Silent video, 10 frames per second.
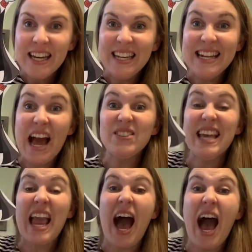Now
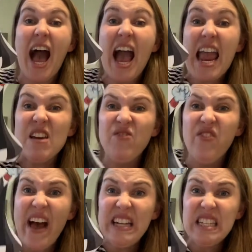say, I
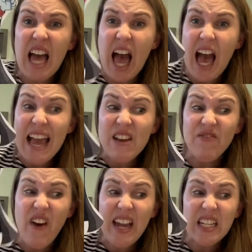want! I
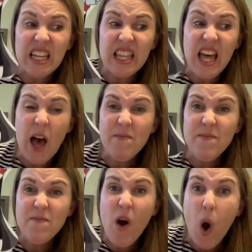want the
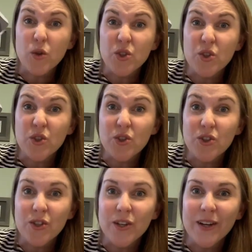most.